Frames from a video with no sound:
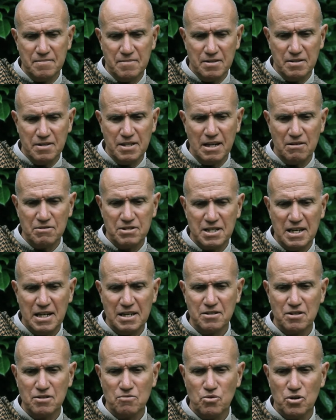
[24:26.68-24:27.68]
the
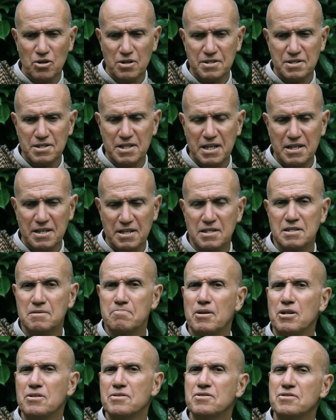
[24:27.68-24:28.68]
Outsider was a
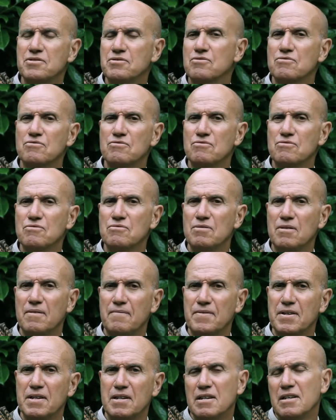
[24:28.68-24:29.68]
response to
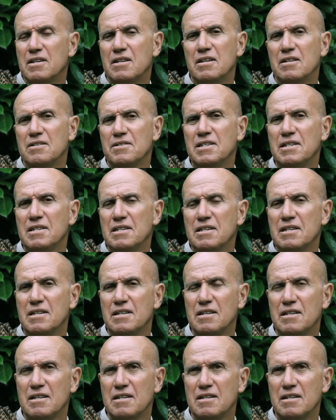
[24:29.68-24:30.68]
the
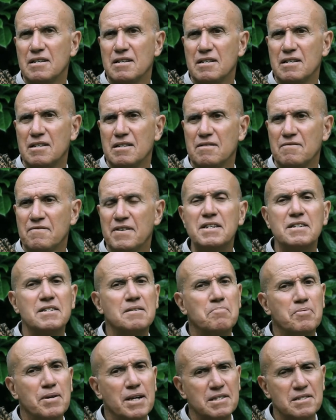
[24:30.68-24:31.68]
uh, very
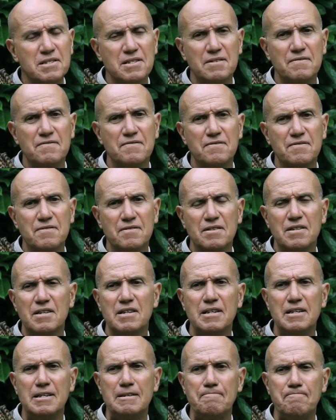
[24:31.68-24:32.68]
depressive
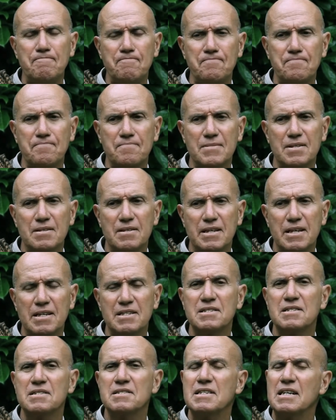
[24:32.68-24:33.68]
um,
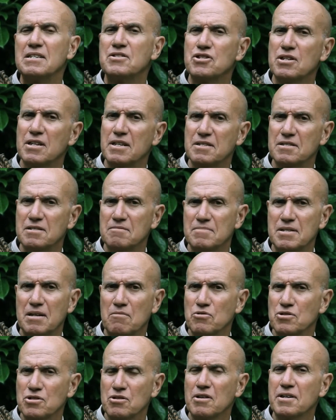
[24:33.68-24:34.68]
existentialism that
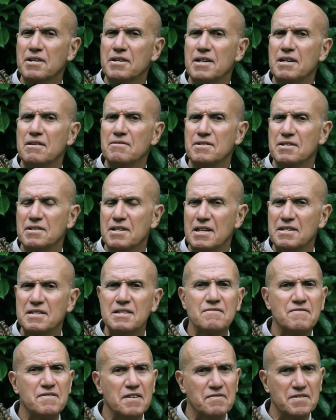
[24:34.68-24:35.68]
was going around in the
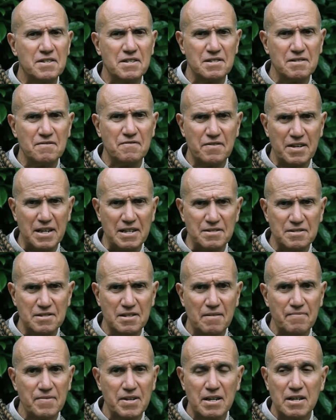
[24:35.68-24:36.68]
1950s in France
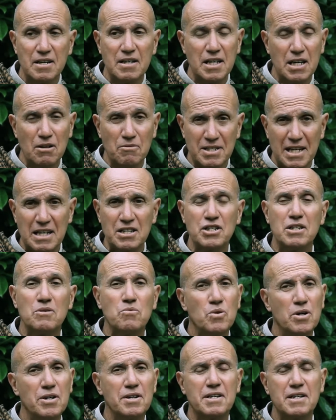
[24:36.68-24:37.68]
he was actually
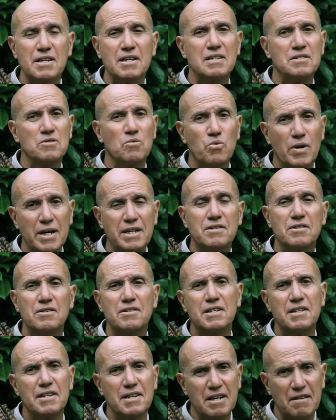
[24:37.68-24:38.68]
working as a waiter
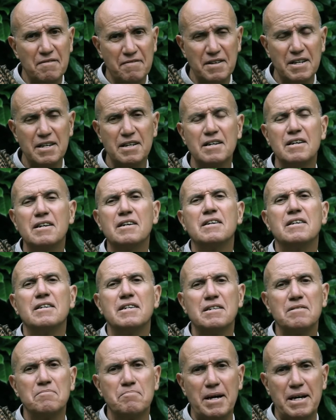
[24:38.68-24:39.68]
in a cafe
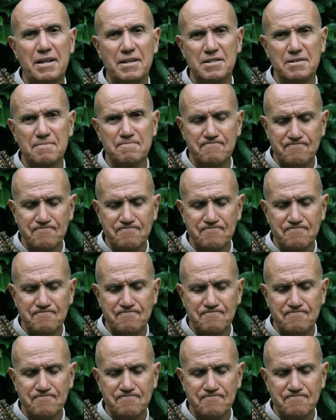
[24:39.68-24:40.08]
in Paris.